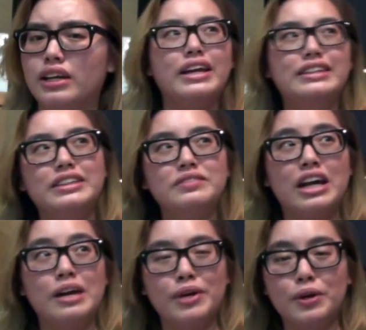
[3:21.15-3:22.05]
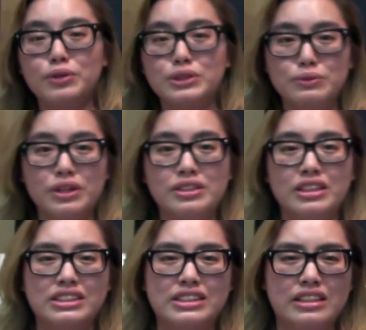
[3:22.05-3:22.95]
At the same time, I also want
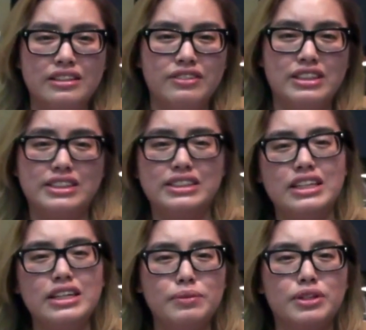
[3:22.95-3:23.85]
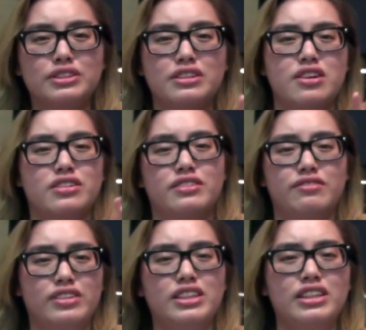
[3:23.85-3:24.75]
to live in the city because of how
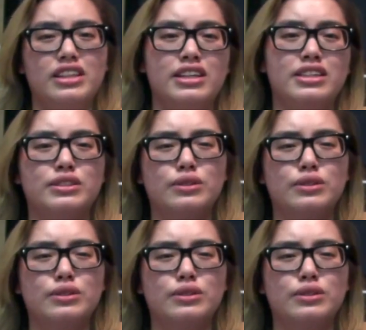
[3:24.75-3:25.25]
convenient it is.